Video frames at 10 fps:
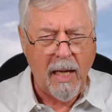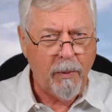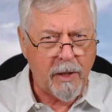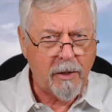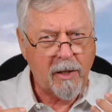
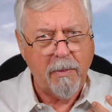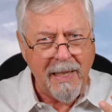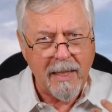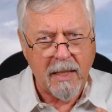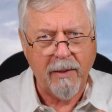which to
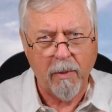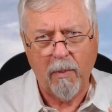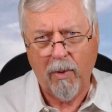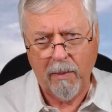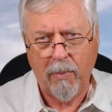me is even
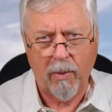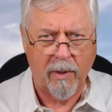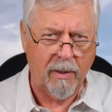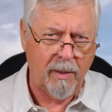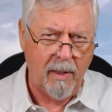more important,